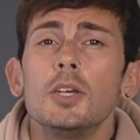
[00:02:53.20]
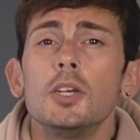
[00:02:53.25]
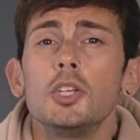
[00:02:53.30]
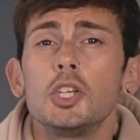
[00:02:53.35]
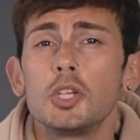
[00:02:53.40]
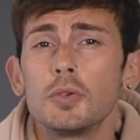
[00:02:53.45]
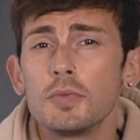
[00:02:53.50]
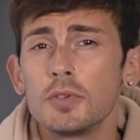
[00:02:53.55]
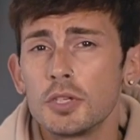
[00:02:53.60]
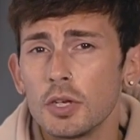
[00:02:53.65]

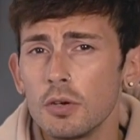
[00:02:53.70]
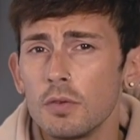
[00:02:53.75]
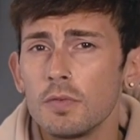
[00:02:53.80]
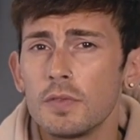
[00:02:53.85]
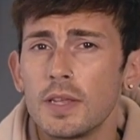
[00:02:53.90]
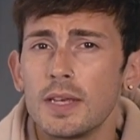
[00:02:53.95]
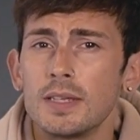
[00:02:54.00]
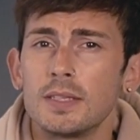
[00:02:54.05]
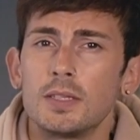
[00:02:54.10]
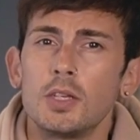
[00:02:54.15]
To resolve
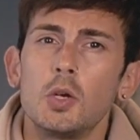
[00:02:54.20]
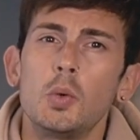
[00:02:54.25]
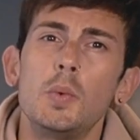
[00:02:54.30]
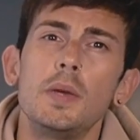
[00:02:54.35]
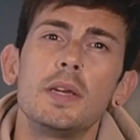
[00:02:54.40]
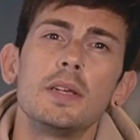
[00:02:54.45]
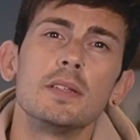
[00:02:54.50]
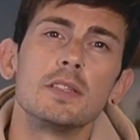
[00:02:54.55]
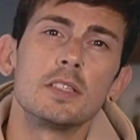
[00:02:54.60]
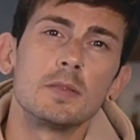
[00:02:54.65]
this, we
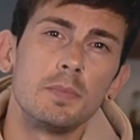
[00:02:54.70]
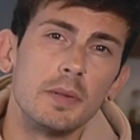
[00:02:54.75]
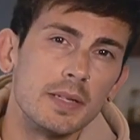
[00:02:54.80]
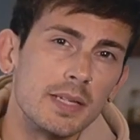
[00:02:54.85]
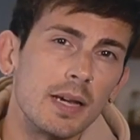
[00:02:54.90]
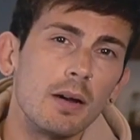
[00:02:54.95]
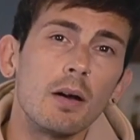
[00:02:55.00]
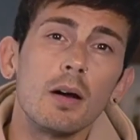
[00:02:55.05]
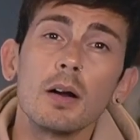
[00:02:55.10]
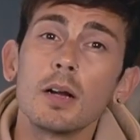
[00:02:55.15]
can split
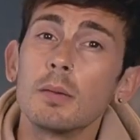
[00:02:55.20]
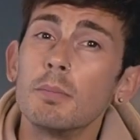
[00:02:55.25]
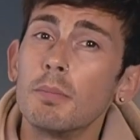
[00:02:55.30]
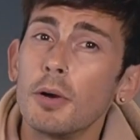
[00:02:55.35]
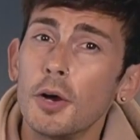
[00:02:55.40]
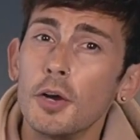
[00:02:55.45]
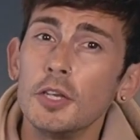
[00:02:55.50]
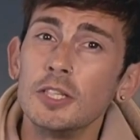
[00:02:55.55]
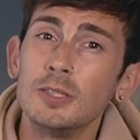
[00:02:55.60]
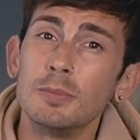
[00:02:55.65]
out our
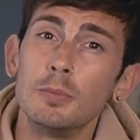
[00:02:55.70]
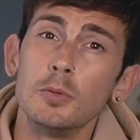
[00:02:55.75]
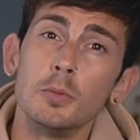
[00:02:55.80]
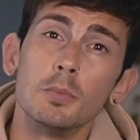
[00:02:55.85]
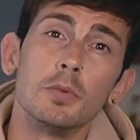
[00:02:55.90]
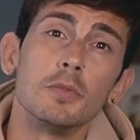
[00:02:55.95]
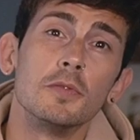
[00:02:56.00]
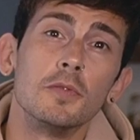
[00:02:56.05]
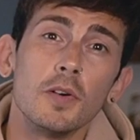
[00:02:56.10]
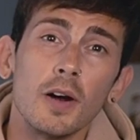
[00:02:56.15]
composable
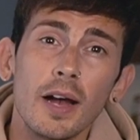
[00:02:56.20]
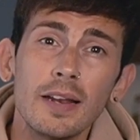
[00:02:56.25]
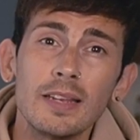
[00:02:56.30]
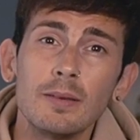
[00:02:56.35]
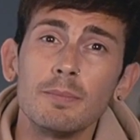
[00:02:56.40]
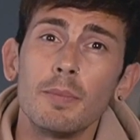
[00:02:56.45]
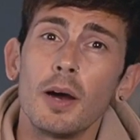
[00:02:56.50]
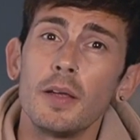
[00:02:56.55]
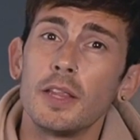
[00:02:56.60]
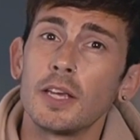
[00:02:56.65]
provided
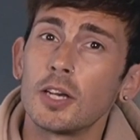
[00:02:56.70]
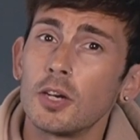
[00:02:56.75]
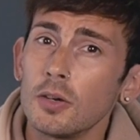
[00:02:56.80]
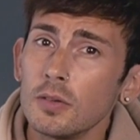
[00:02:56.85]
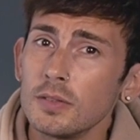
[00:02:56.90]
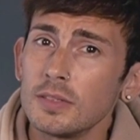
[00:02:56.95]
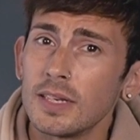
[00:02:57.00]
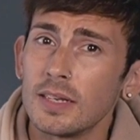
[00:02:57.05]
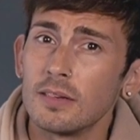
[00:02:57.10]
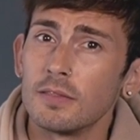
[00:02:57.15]
by the
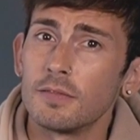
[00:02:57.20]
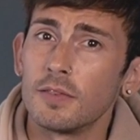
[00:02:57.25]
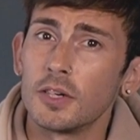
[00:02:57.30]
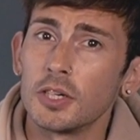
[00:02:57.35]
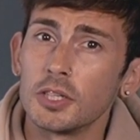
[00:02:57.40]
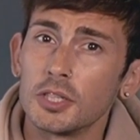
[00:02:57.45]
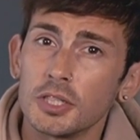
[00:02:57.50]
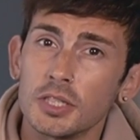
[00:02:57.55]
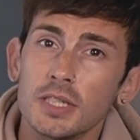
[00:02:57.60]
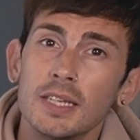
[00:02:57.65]
content
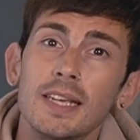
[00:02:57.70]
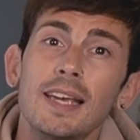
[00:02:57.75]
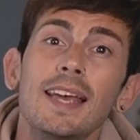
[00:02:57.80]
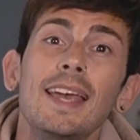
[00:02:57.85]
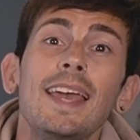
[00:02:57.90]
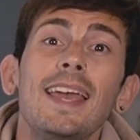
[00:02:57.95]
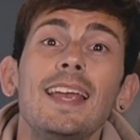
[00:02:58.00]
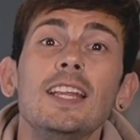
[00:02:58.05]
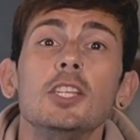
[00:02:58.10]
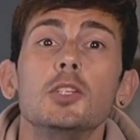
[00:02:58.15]
function
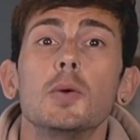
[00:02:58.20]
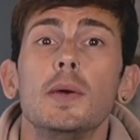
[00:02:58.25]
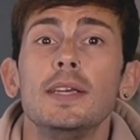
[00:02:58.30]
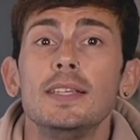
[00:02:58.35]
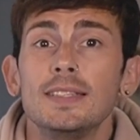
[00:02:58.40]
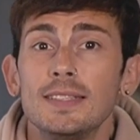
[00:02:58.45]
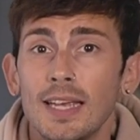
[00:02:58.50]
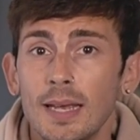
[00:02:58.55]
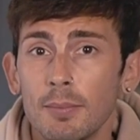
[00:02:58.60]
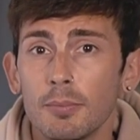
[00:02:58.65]
into a
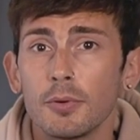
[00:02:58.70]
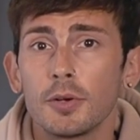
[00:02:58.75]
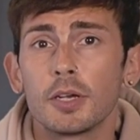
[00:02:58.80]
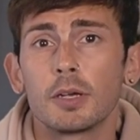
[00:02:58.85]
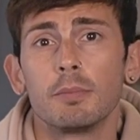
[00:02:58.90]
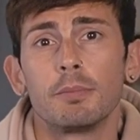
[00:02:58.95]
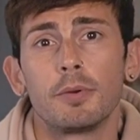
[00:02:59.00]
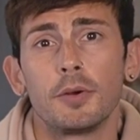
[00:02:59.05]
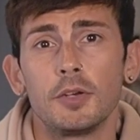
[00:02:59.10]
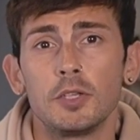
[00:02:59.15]
separate
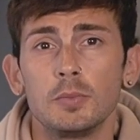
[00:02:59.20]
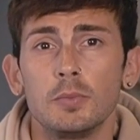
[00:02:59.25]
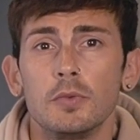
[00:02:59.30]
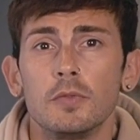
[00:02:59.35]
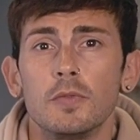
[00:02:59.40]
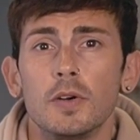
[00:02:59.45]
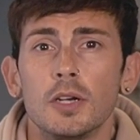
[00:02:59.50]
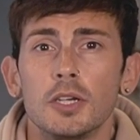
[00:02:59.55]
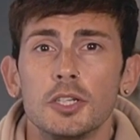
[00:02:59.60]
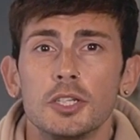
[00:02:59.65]
composable
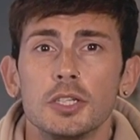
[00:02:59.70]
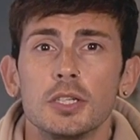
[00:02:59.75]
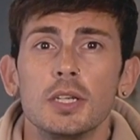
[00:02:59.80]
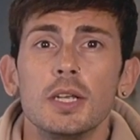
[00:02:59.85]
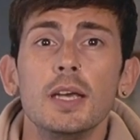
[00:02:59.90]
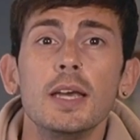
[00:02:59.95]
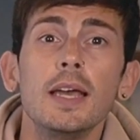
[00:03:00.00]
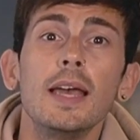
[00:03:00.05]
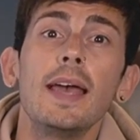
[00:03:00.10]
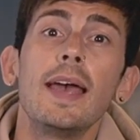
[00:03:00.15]
function,
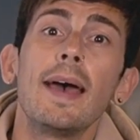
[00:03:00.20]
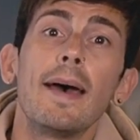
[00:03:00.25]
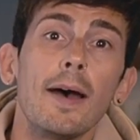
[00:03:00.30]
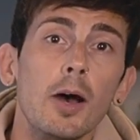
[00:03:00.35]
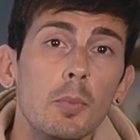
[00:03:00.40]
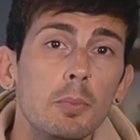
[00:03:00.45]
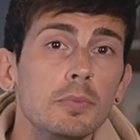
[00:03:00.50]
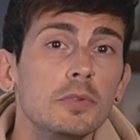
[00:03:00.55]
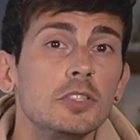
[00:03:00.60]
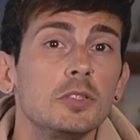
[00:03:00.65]

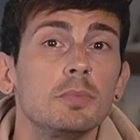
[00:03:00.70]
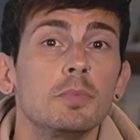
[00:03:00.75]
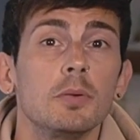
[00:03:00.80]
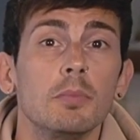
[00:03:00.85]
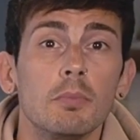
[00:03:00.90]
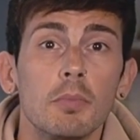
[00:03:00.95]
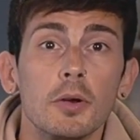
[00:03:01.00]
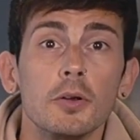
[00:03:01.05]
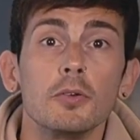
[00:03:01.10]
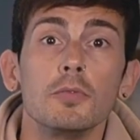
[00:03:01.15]
helping to
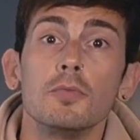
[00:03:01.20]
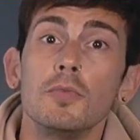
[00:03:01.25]
promote